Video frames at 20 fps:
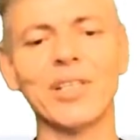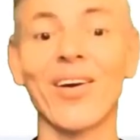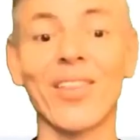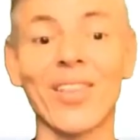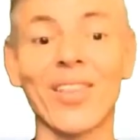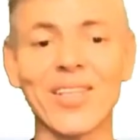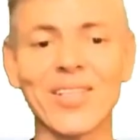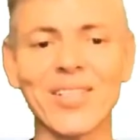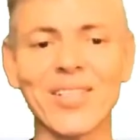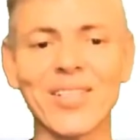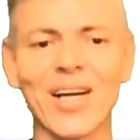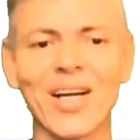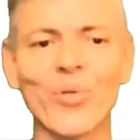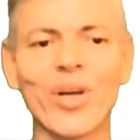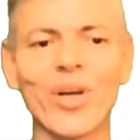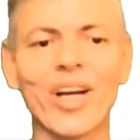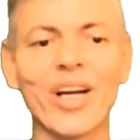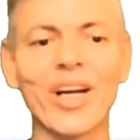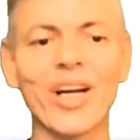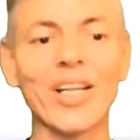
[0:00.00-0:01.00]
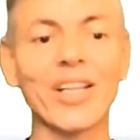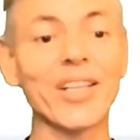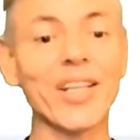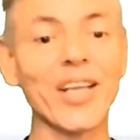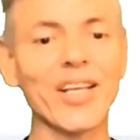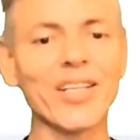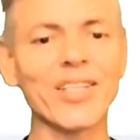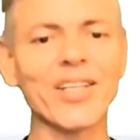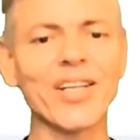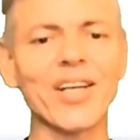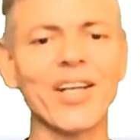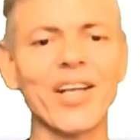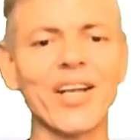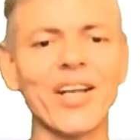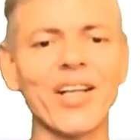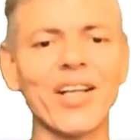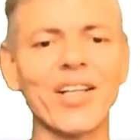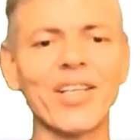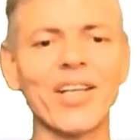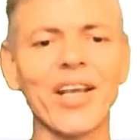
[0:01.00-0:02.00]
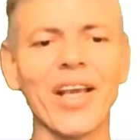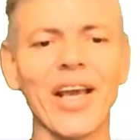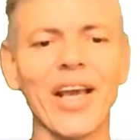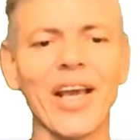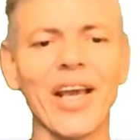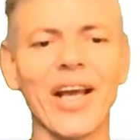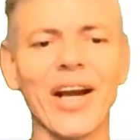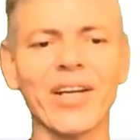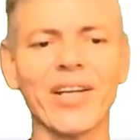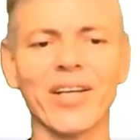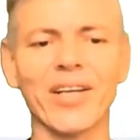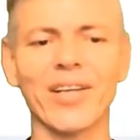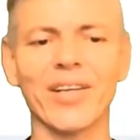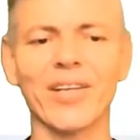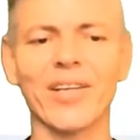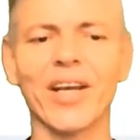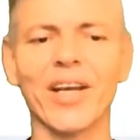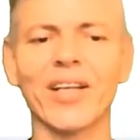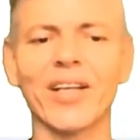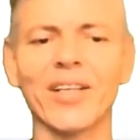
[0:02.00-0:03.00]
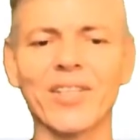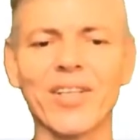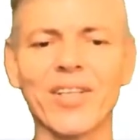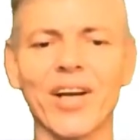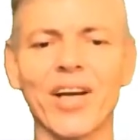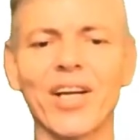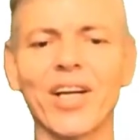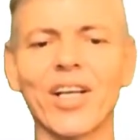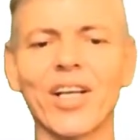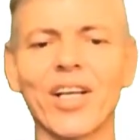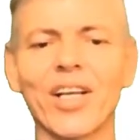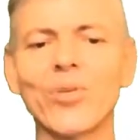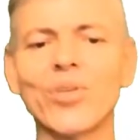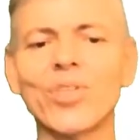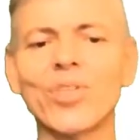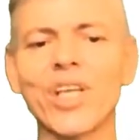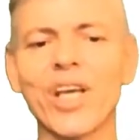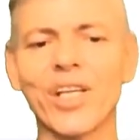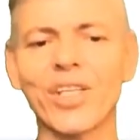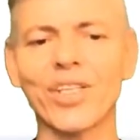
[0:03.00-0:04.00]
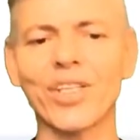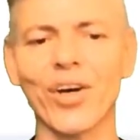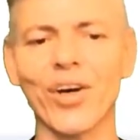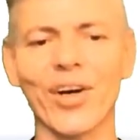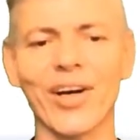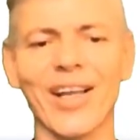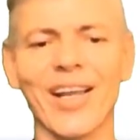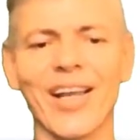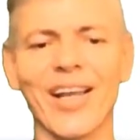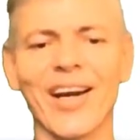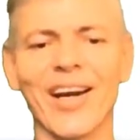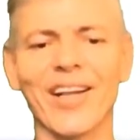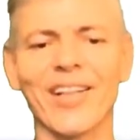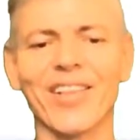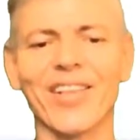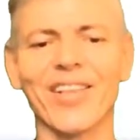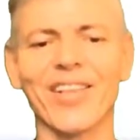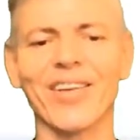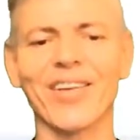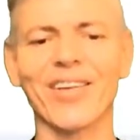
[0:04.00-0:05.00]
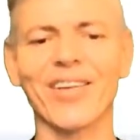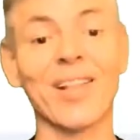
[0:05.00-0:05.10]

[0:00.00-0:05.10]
On this line we read the text in EDT character and assign it to chr character.